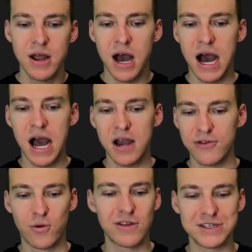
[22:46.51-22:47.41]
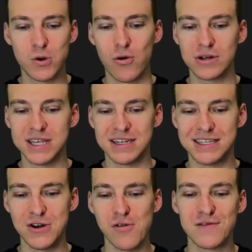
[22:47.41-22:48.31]
Another one of these corners that
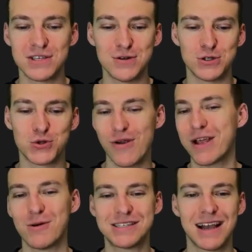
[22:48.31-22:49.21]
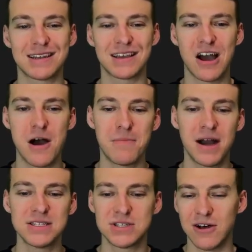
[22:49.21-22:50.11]
didn't all of a sudden shrink once he got to the
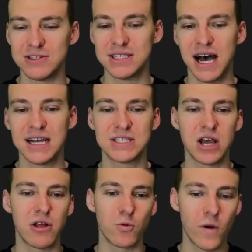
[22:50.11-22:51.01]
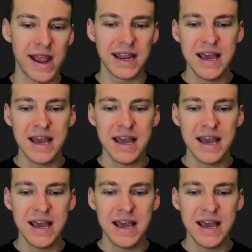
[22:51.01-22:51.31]
combine. Solid size, solid weight.